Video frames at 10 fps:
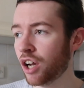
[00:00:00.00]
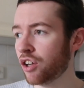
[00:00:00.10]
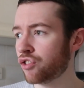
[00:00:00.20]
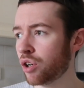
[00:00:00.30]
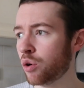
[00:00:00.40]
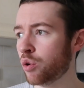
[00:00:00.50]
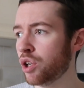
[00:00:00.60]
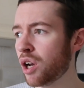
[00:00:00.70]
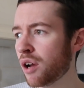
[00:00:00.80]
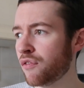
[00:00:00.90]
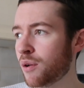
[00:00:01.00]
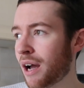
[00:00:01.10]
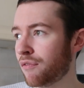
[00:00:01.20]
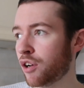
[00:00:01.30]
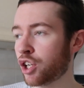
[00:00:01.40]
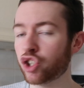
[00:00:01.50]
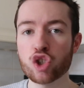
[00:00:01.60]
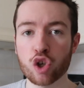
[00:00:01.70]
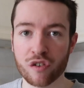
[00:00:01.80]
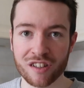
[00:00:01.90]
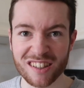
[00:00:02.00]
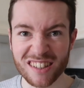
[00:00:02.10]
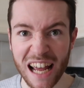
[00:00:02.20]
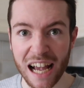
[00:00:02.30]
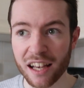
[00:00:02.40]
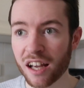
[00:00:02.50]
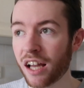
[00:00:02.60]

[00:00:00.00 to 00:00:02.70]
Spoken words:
So you know, if you have like sugar as a snack,